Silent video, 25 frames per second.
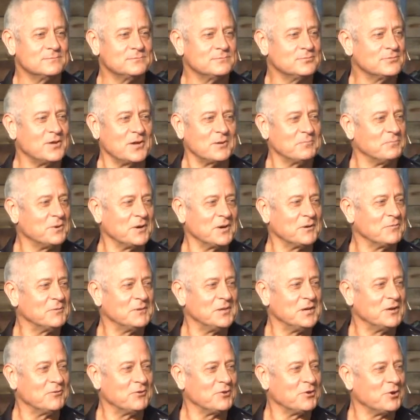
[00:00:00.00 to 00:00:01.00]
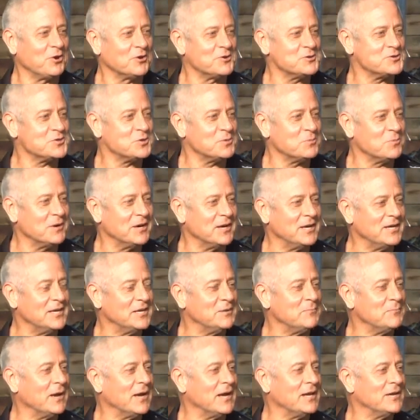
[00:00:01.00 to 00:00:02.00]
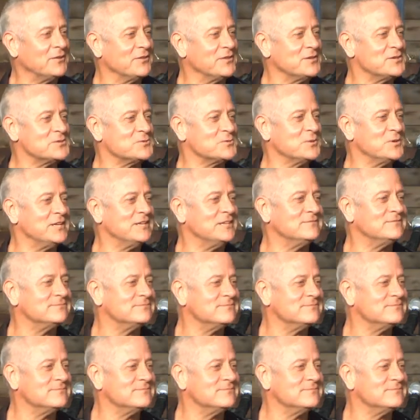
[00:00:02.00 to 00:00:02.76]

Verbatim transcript: Thought probably never crossed your brain, did mine to this week.